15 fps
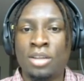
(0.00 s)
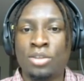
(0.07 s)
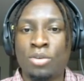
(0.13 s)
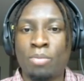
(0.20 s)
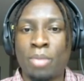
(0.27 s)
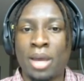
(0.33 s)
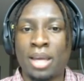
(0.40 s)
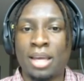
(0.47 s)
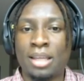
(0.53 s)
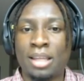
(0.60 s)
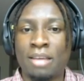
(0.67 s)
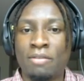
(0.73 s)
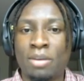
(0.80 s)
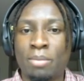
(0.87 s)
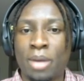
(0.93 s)
to make a
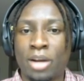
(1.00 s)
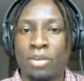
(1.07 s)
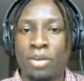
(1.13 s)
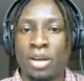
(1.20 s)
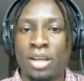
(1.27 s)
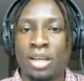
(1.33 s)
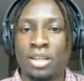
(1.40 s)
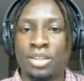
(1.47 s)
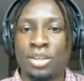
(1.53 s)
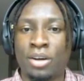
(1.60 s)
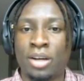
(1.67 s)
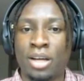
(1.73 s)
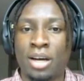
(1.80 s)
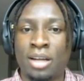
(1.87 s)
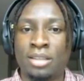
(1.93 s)
living by creating and
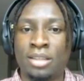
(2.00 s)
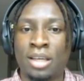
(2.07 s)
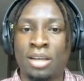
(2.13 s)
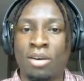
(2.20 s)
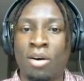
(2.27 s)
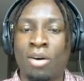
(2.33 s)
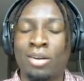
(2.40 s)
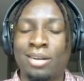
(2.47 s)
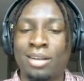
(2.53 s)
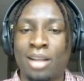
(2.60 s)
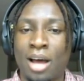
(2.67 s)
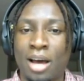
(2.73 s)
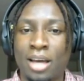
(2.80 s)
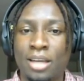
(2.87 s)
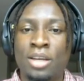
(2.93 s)
sharing content
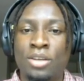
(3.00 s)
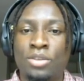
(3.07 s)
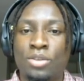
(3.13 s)
online.